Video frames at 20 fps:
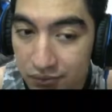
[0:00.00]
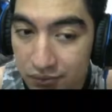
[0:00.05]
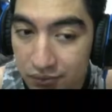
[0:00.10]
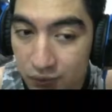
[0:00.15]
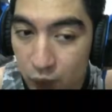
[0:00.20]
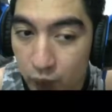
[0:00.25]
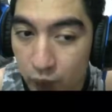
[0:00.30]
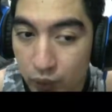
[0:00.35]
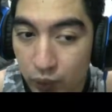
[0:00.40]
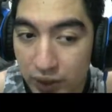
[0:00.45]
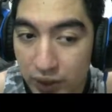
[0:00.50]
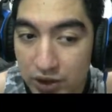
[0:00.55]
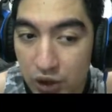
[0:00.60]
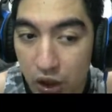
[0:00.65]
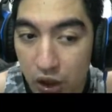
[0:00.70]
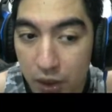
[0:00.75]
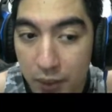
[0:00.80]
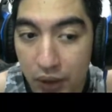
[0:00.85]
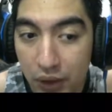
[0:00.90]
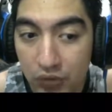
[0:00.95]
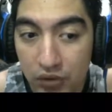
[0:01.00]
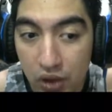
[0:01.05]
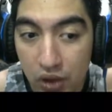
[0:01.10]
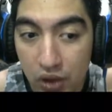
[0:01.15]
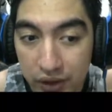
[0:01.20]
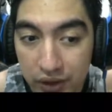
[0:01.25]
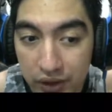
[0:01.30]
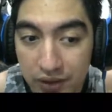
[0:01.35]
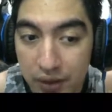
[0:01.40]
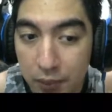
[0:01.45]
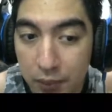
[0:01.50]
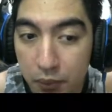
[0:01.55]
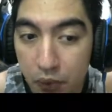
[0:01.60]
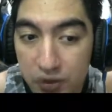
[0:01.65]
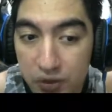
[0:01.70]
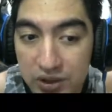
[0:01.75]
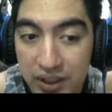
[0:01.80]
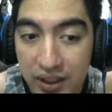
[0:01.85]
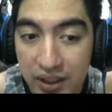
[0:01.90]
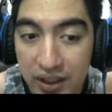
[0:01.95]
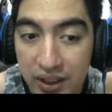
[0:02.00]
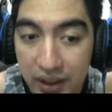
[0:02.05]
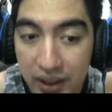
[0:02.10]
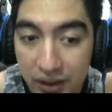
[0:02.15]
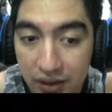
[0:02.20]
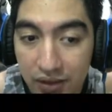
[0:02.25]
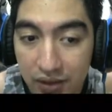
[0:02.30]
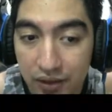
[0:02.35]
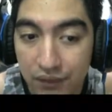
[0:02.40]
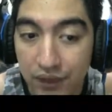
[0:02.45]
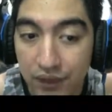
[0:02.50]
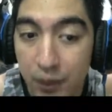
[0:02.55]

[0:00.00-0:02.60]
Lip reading: when we talk about Lauren, the multi-hit,